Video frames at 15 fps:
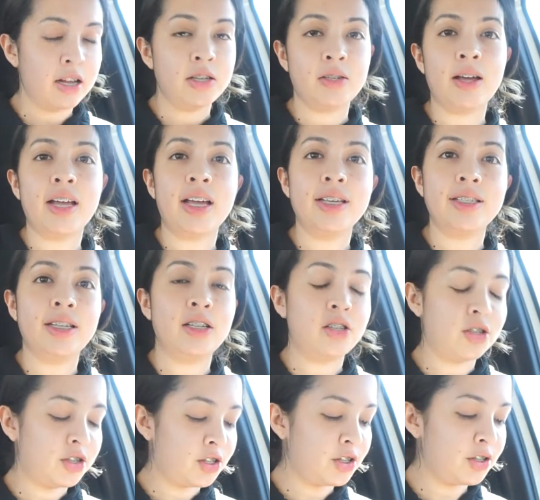So I guess
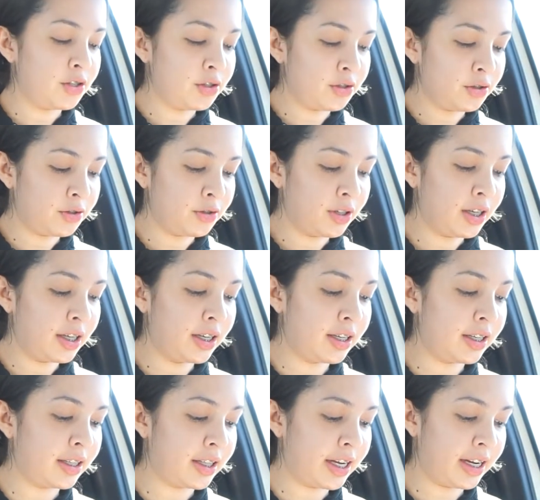it's two
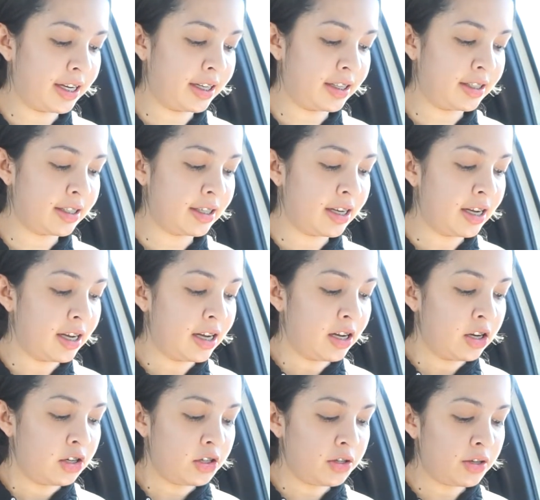
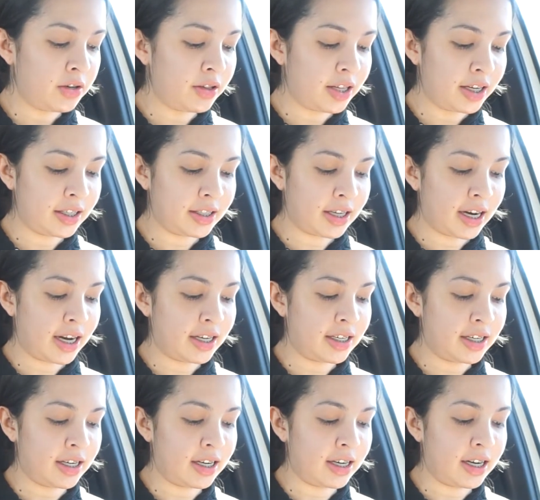new things that I
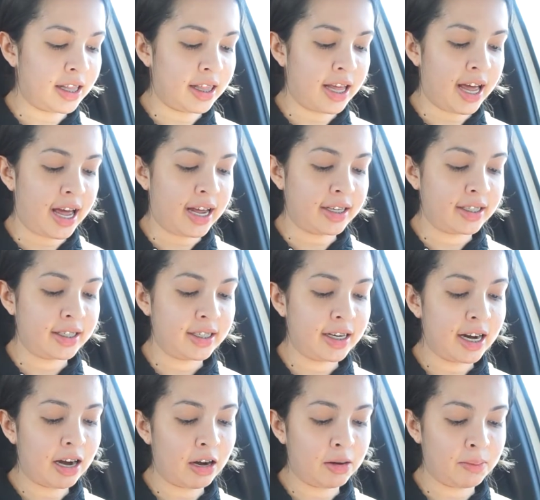did that
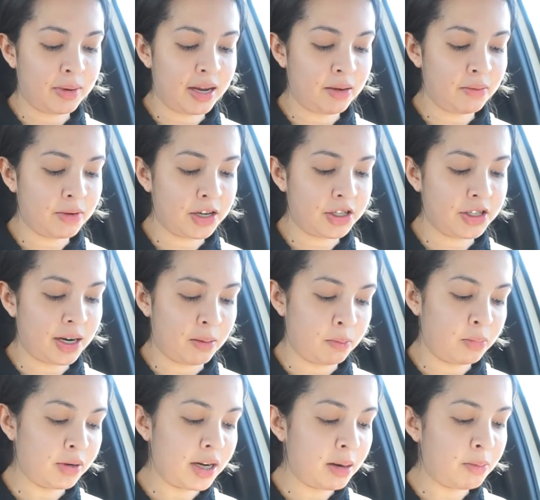scared me, which
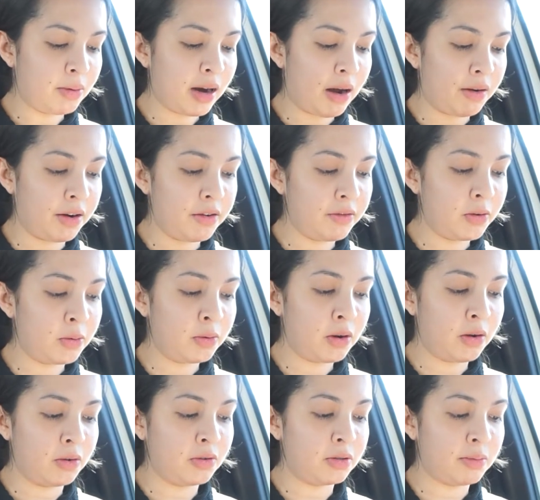I'm pretty proud of. Who
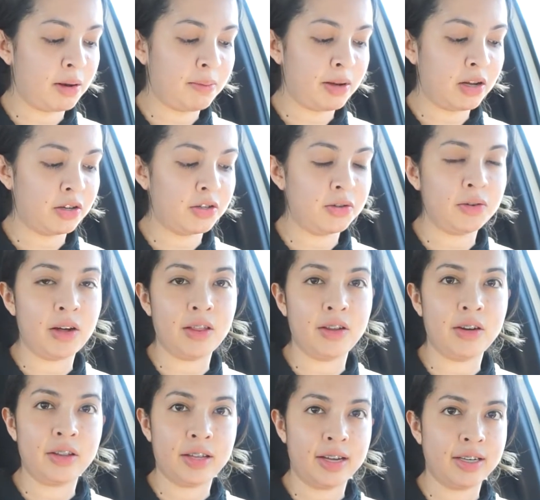knows, maybe I'll do
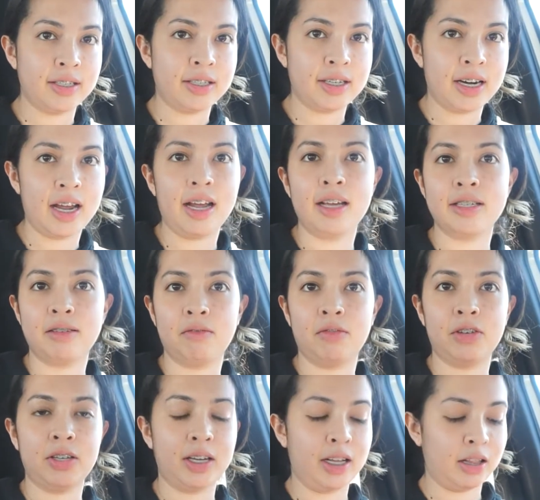other things today because I'm
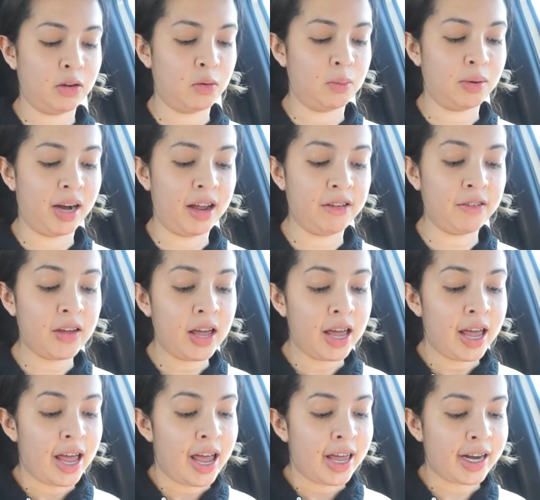feeling a little brave.
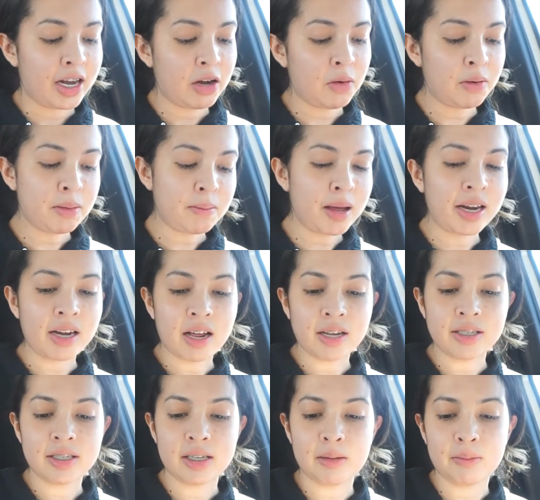And I know it might
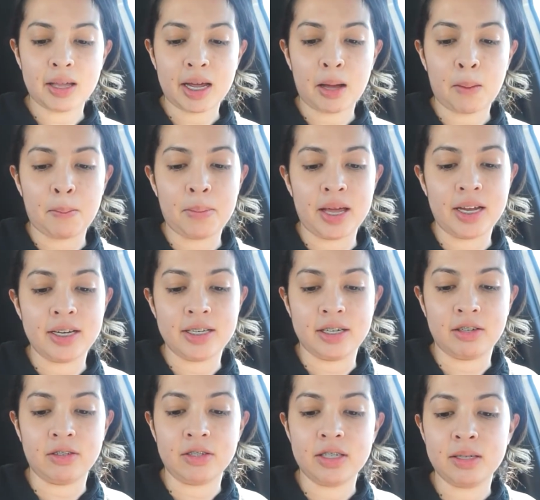not seem like a big
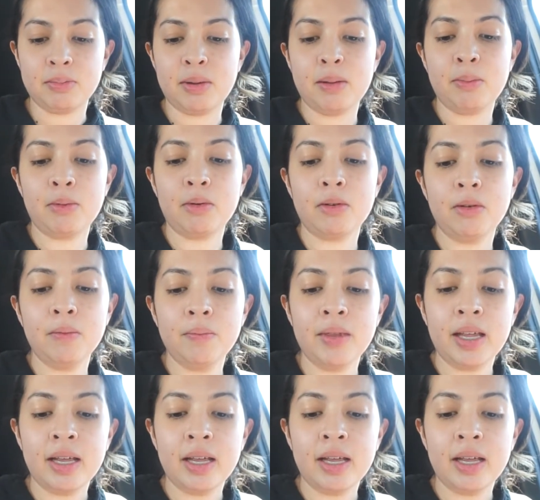deal to people